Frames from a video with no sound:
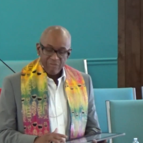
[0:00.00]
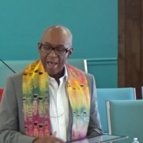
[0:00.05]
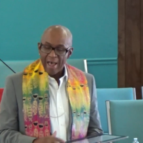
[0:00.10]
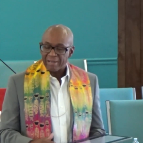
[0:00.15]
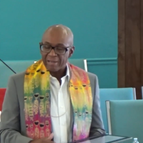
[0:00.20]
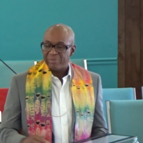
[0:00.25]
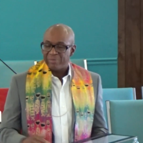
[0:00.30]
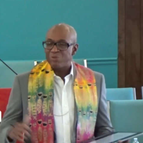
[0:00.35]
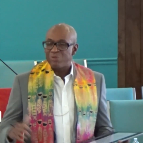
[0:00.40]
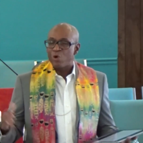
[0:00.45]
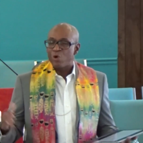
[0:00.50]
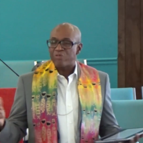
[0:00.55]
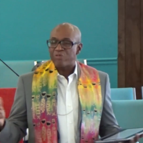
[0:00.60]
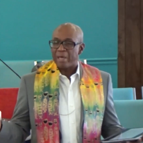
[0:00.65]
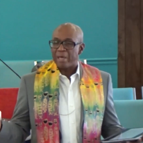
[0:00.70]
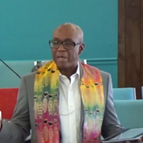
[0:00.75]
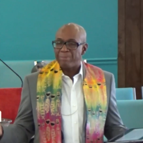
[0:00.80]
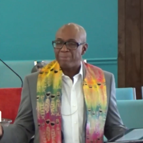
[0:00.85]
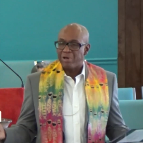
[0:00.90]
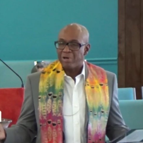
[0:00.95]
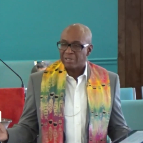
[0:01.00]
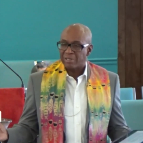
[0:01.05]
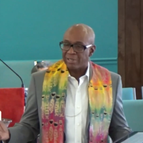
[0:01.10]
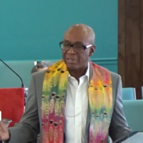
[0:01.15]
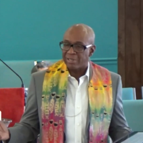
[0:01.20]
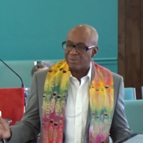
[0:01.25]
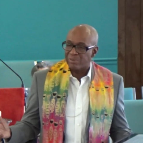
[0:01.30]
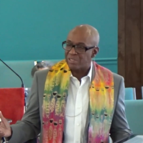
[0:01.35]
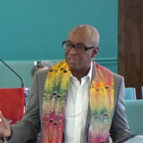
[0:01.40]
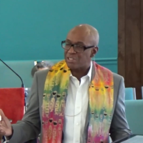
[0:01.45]
when he wrote that book, it
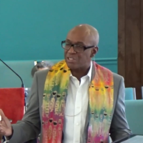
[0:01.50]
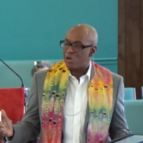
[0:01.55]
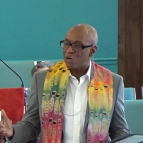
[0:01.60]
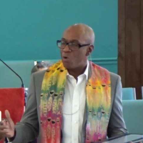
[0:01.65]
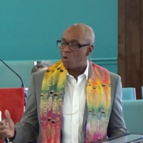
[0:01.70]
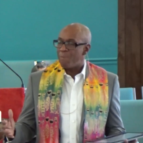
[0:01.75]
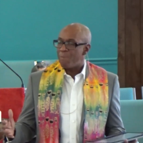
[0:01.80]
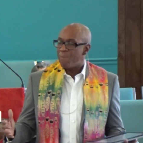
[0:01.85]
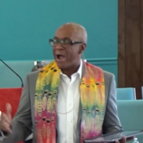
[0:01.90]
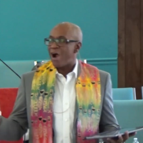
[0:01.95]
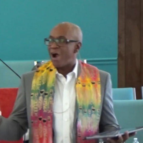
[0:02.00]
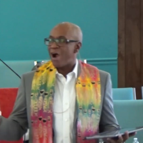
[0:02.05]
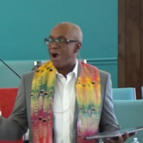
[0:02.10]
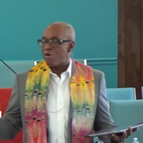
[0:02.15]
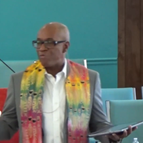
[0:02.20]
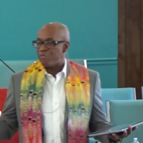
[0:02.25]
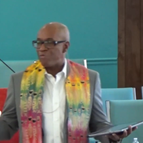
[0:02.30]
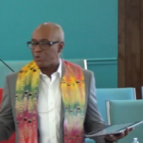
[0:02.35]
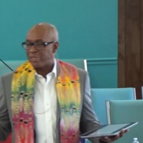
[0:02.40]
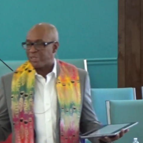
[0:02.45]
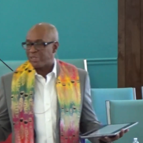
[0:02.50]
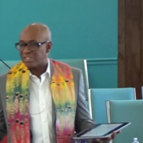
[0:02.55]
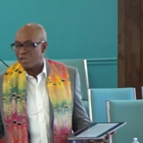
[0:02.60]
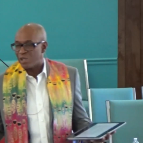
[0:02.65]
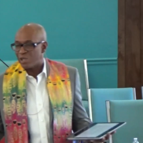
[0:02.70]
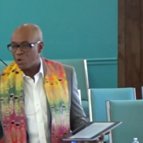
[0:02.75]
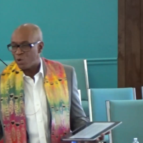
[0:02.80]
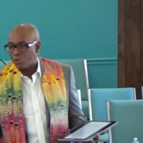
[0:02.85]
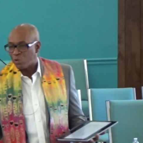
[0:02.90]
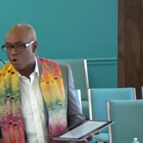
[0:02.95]
was so powerful, it
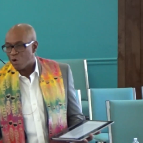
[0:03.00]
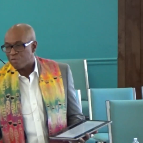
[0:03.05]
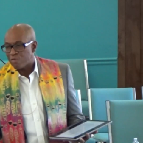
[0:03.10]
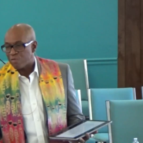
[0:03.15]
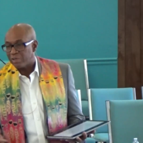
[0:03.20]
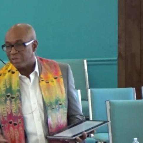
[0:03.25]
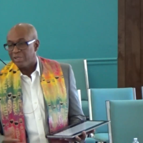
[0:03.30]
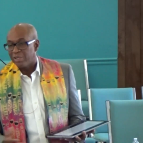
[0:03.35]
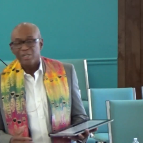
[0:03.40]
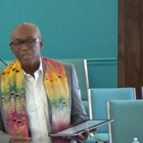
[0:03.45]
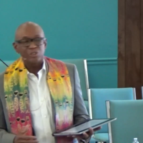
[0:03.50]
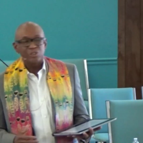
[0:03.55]
sold over 2